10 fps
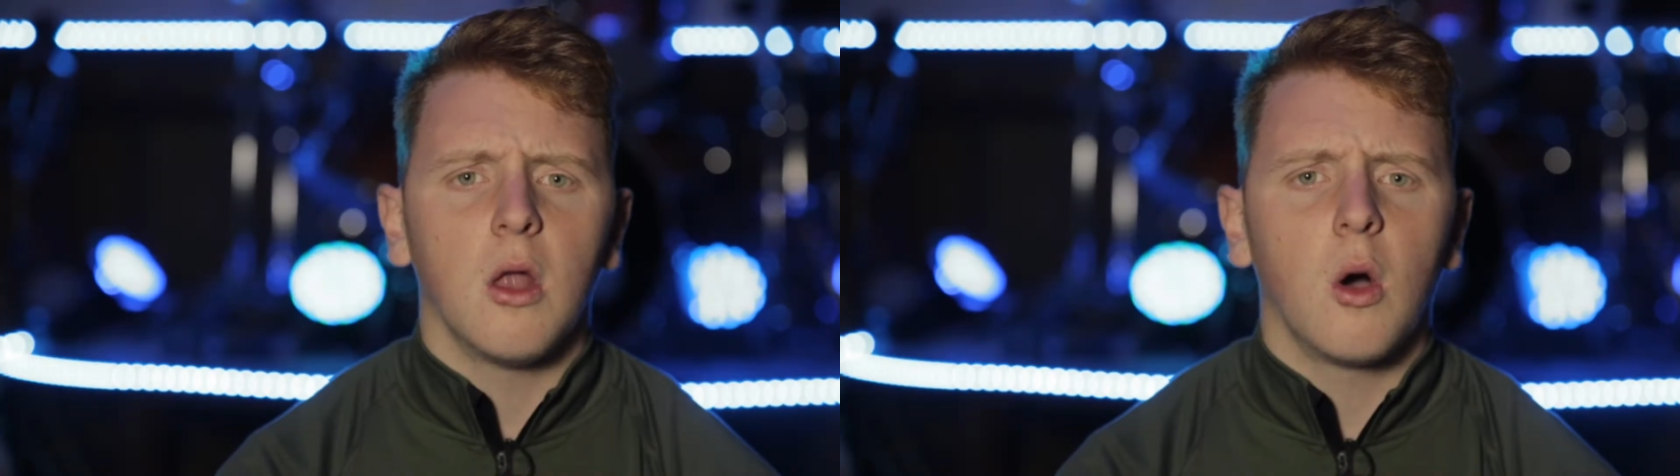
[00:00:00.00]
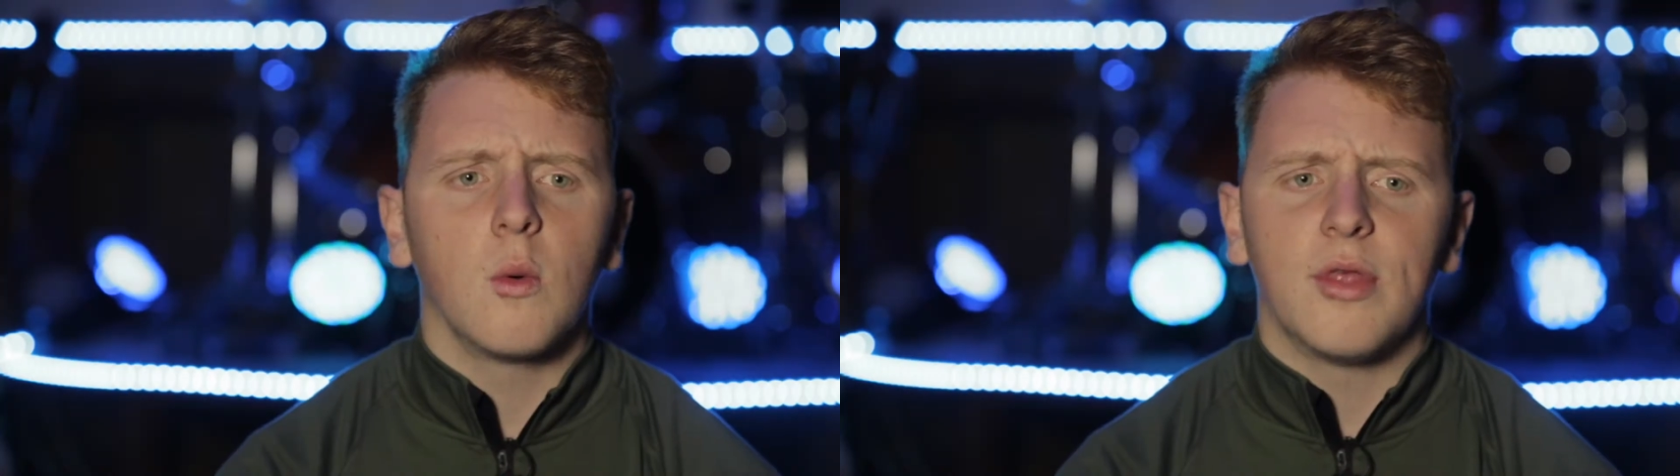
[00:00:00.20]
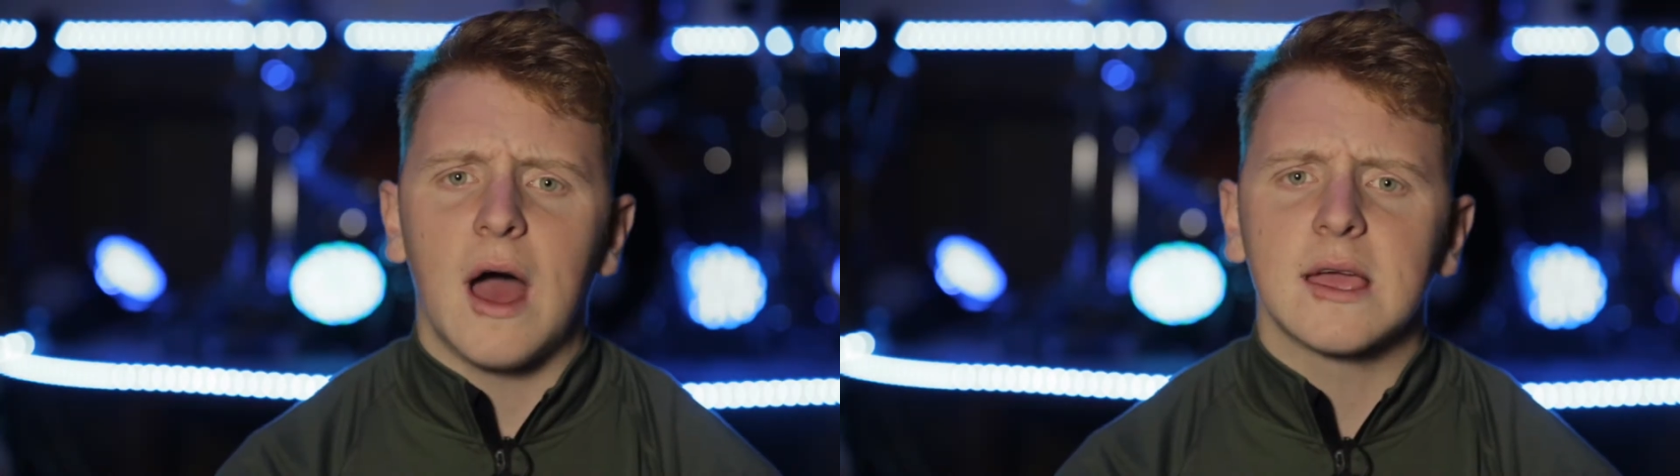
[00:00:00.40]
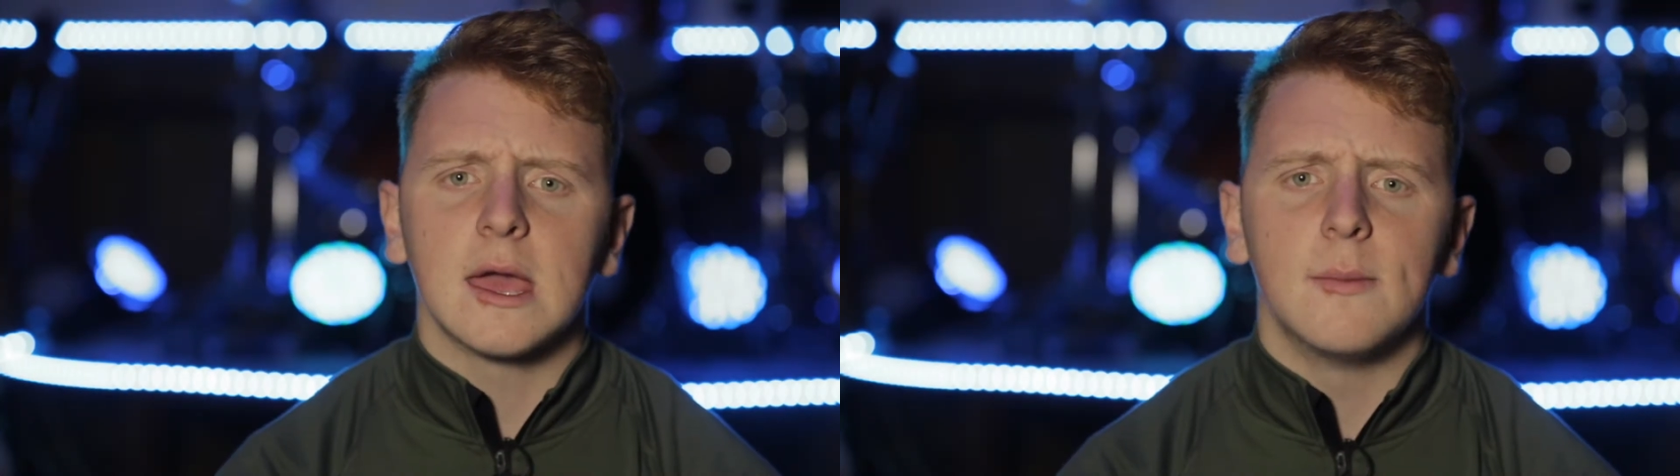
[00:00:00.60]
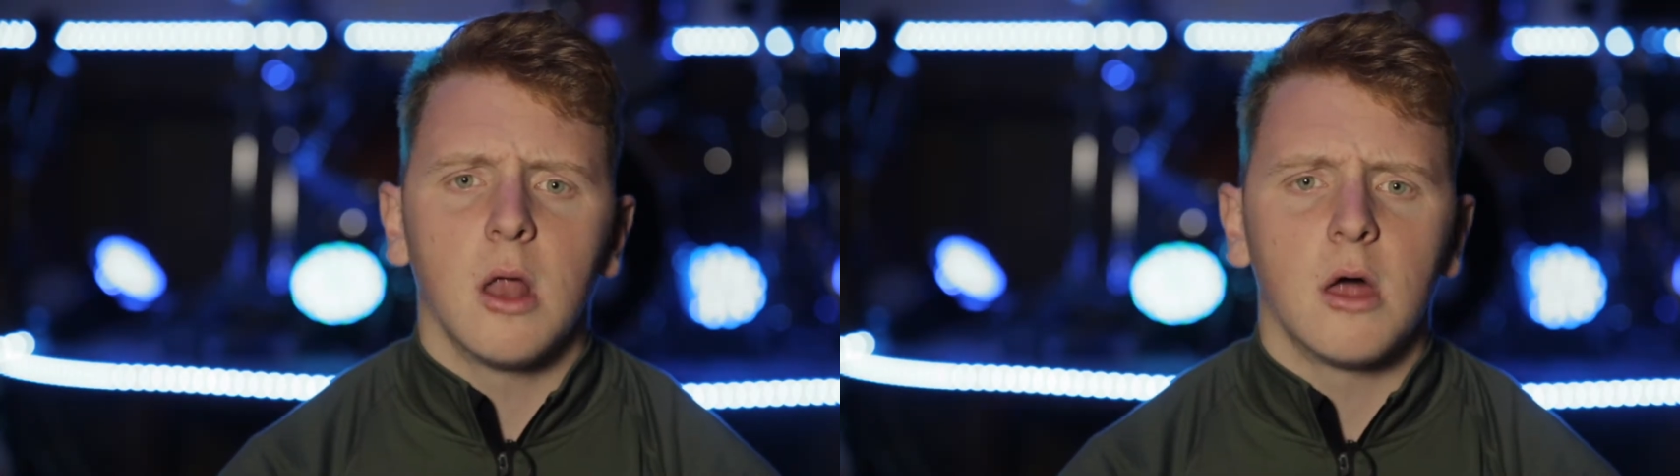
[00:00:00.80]
Along with that
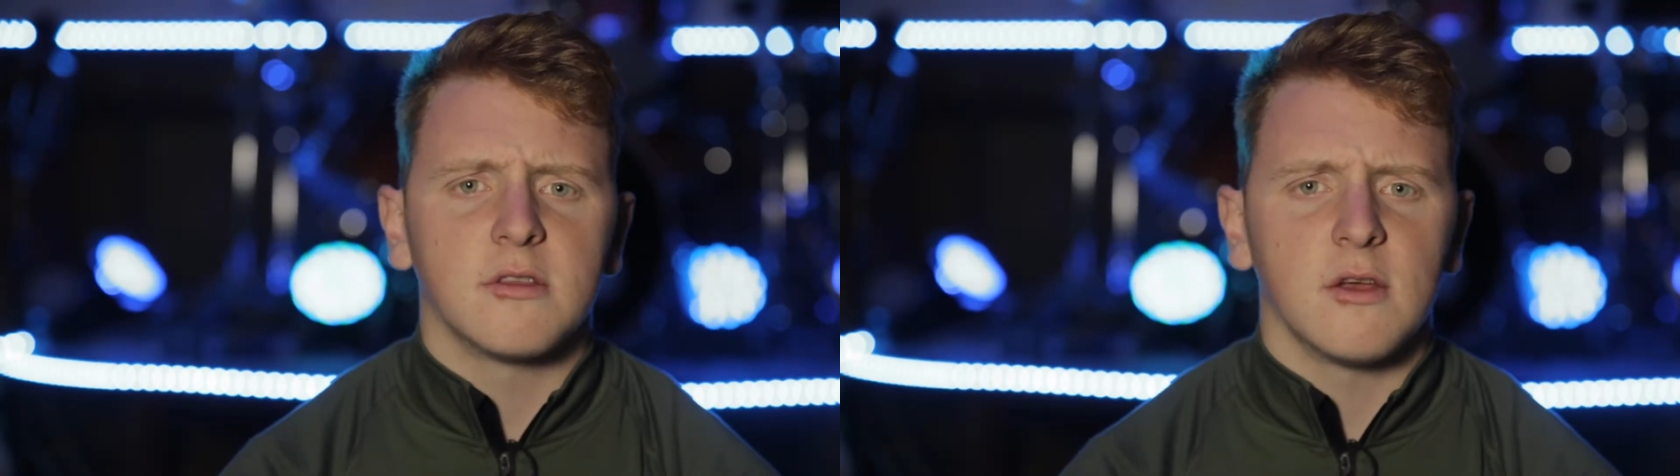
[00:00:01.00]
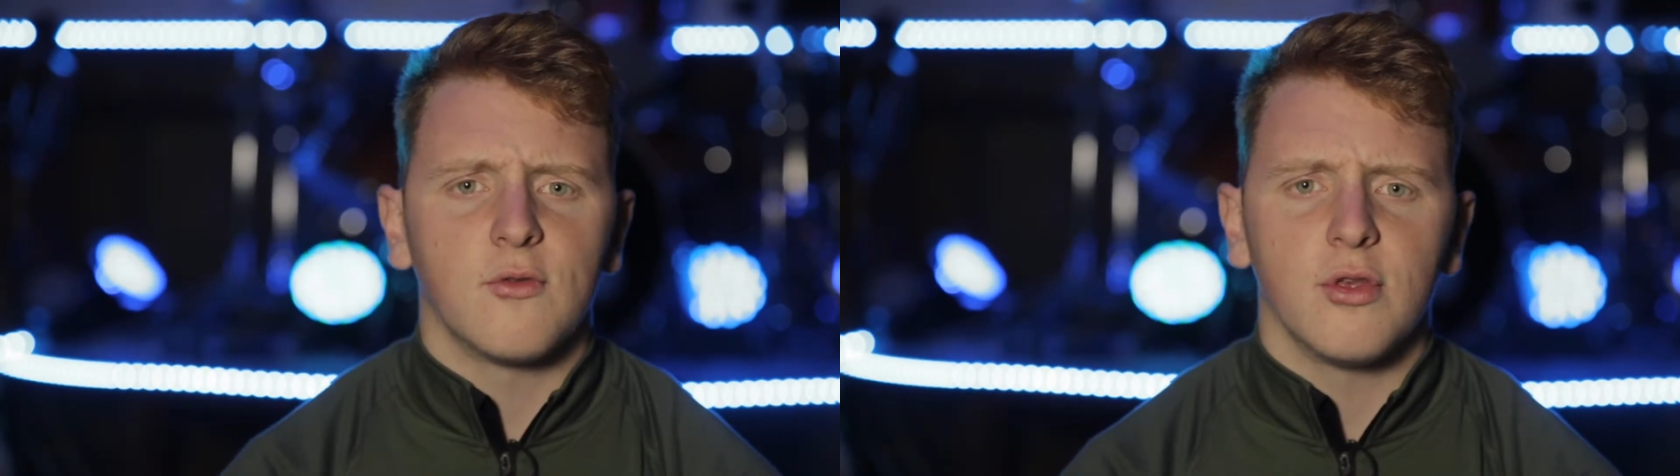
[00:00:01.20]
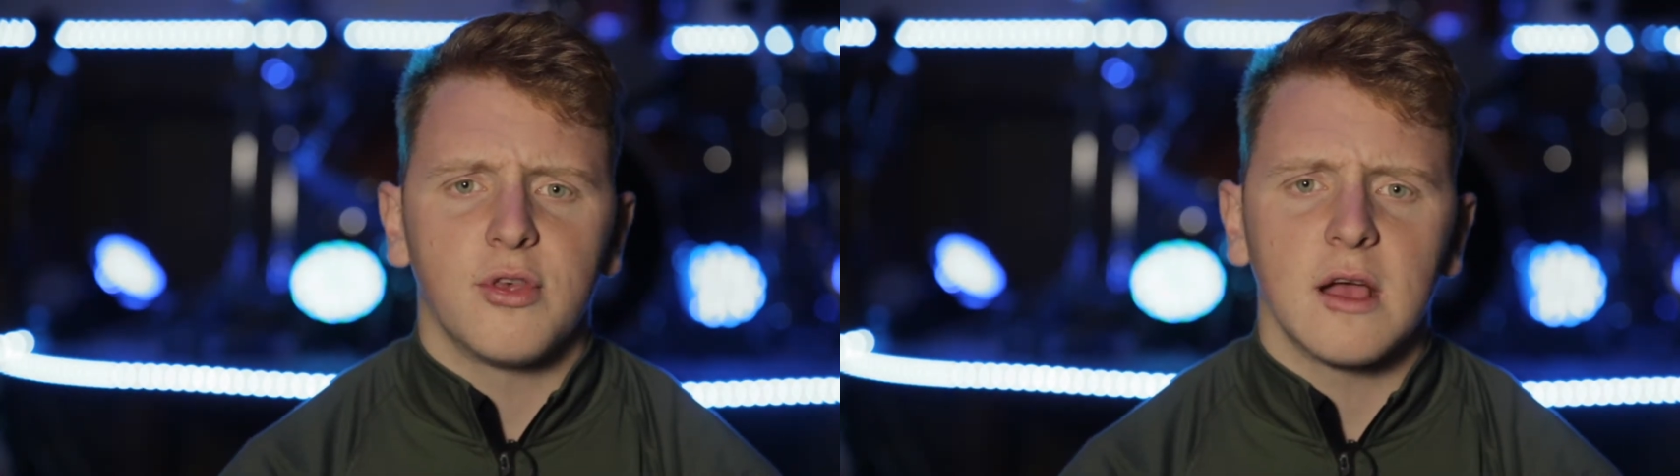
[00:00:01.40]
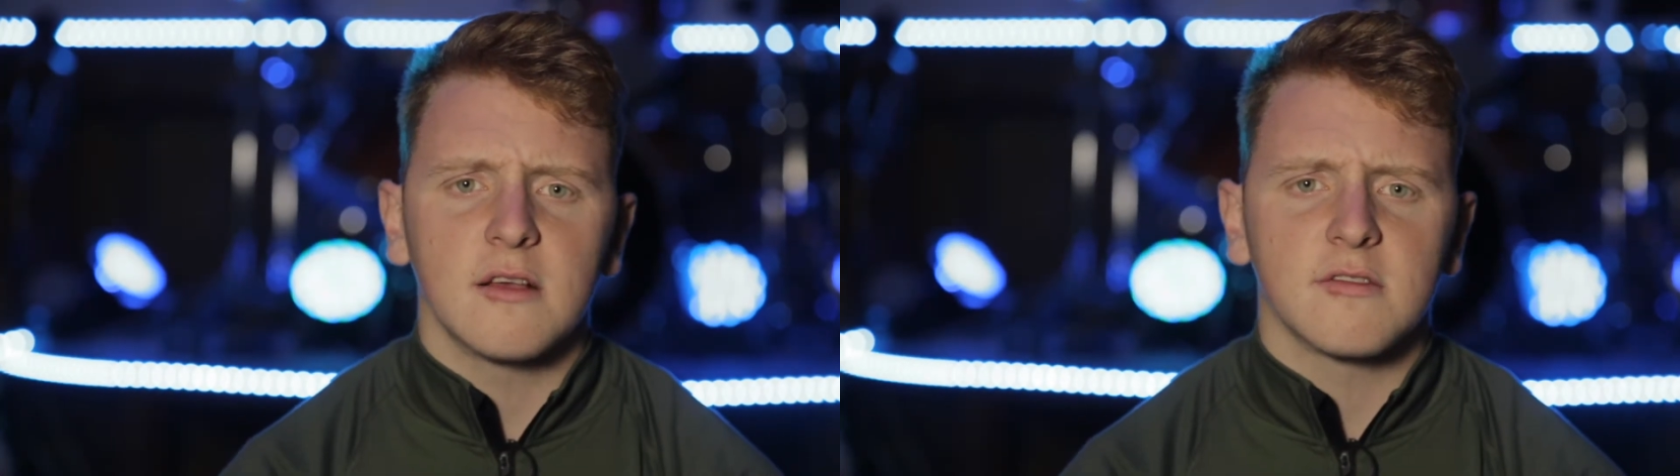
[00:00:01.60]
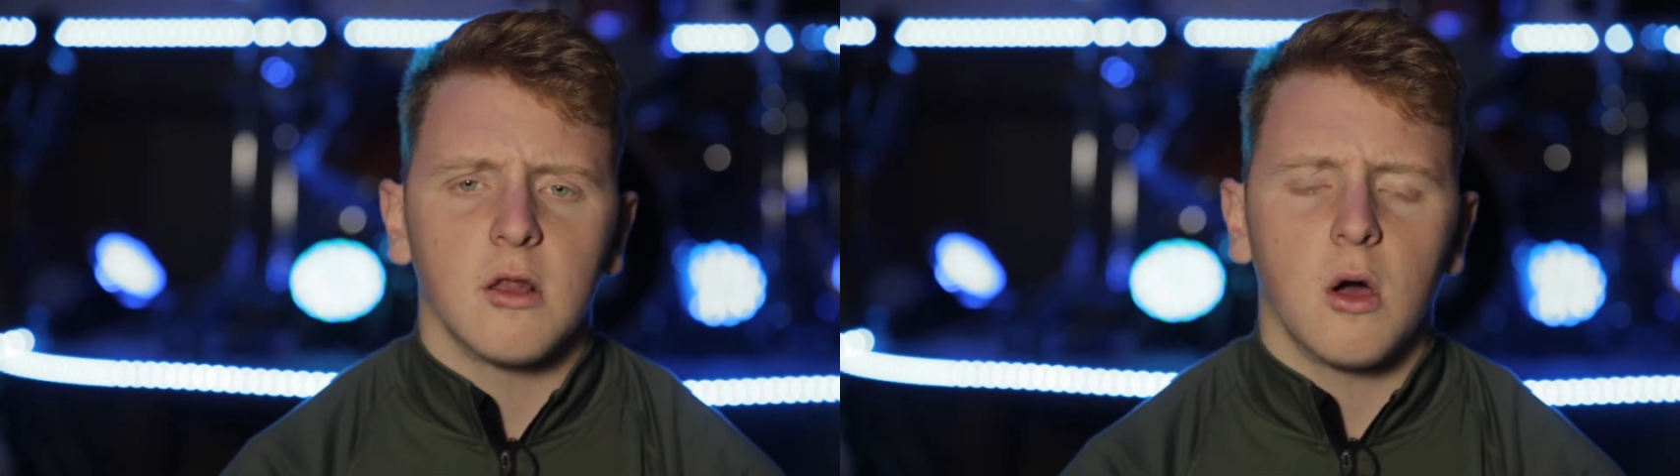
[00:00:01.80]
came a lot of different things,